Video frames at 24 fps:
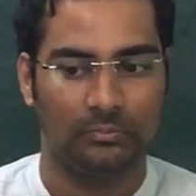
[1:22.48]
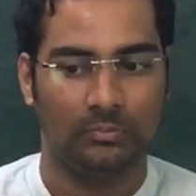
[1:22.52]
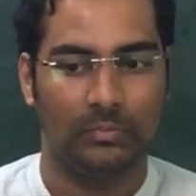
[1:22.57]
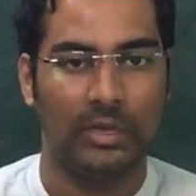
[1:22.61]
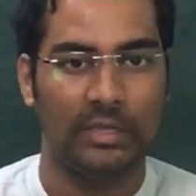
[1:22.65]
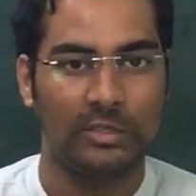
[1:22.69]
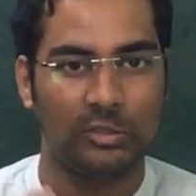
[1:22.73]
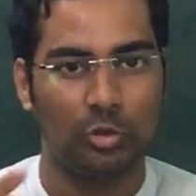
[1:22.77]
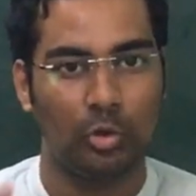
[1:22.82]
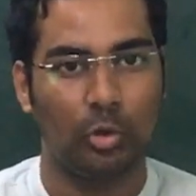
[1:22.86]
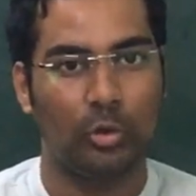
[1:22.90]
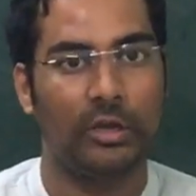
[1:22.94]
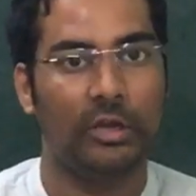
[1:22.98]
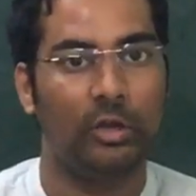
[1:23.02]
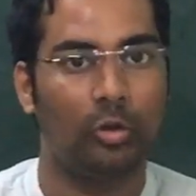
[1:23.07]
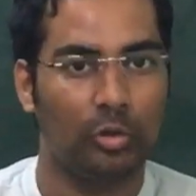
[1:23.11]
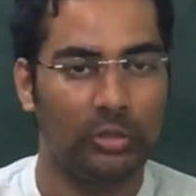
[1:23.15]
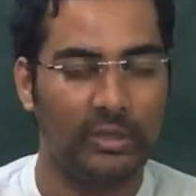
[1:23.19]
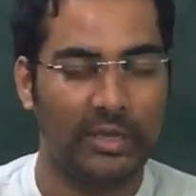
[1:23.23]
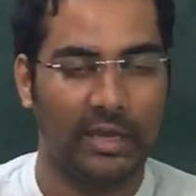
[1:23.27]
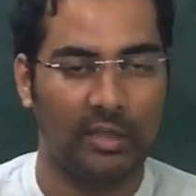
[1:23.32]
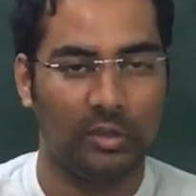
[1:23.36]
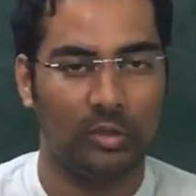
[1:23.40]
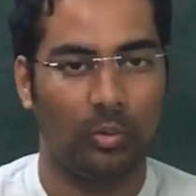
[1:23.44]
Let's look into
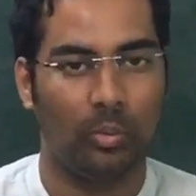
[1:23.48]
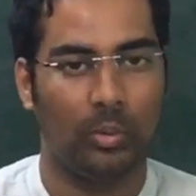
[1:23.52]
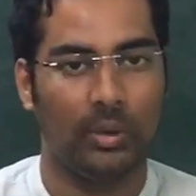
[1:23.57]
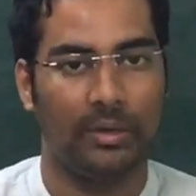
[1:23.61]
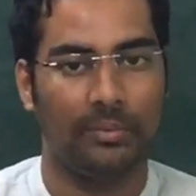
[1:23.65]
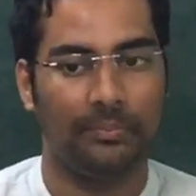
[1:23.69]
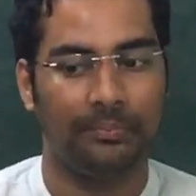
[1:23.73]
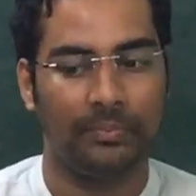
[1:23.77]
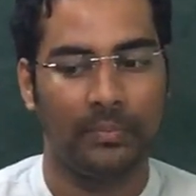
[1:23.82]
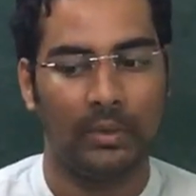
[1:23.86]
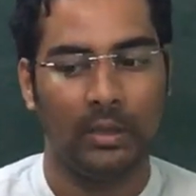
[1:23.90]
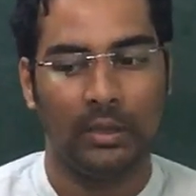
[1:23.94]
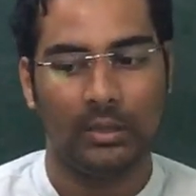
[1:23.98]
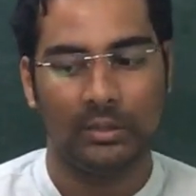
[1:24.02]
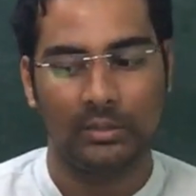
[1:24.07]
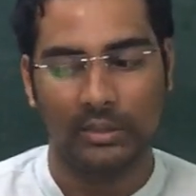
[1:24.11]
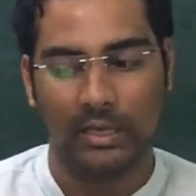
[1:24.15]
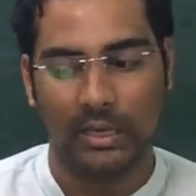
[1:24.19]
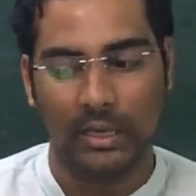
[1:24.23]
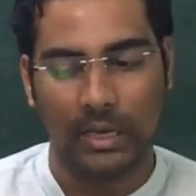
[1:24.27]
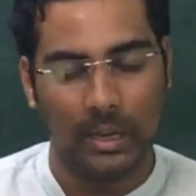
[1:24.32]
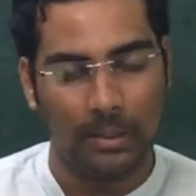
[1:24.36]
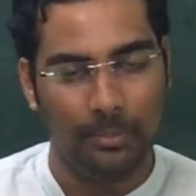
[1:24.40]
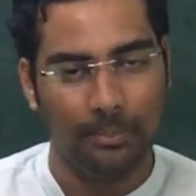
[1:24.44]
the other one.
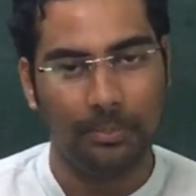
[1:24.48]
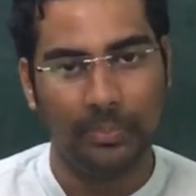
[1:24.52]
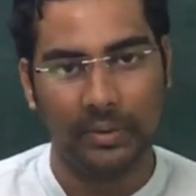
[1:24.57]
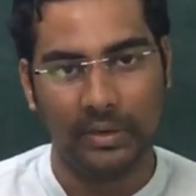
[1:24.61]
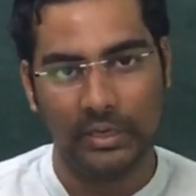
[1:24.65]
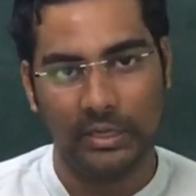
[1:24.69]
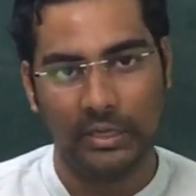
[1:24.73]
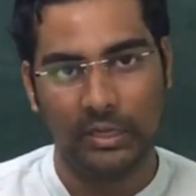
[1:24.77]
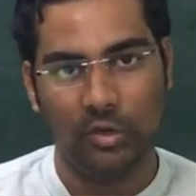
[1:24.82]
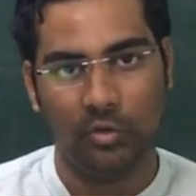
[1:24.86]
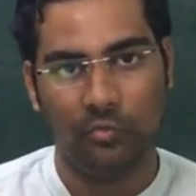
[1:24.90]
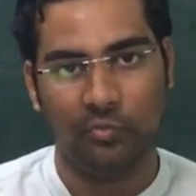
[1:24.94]
The company